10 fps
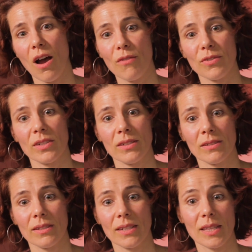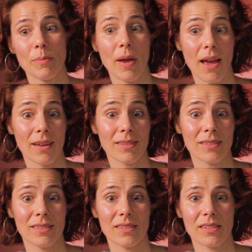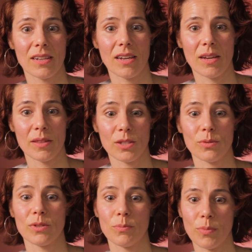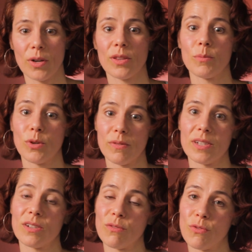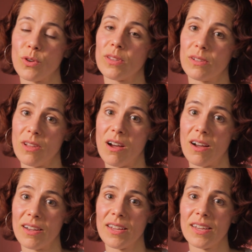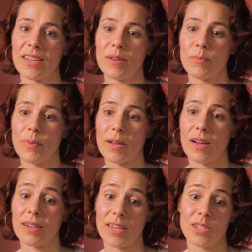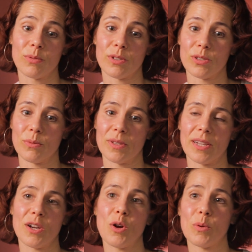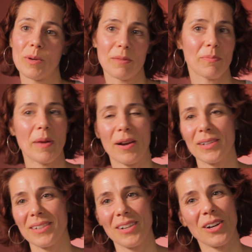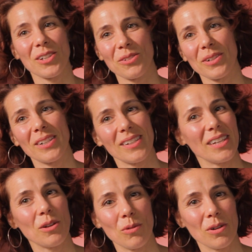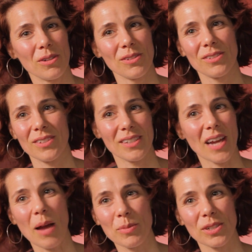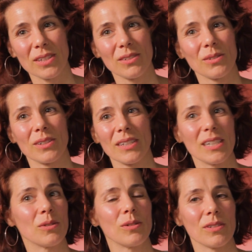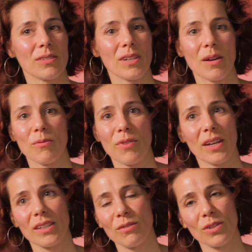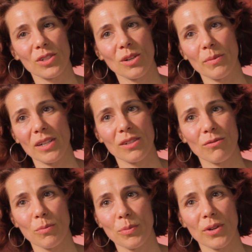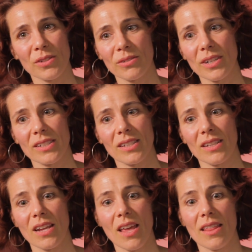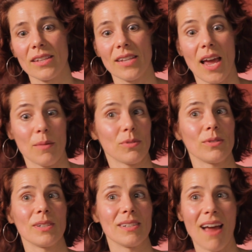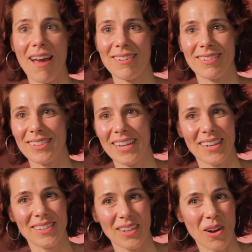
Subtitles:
Often in the past, this was part of the motivation for the law, caseworkers would think, oh, parent incarcerated equals adoption or equals filing for a termination for parental rights, and that's absolutely not the case at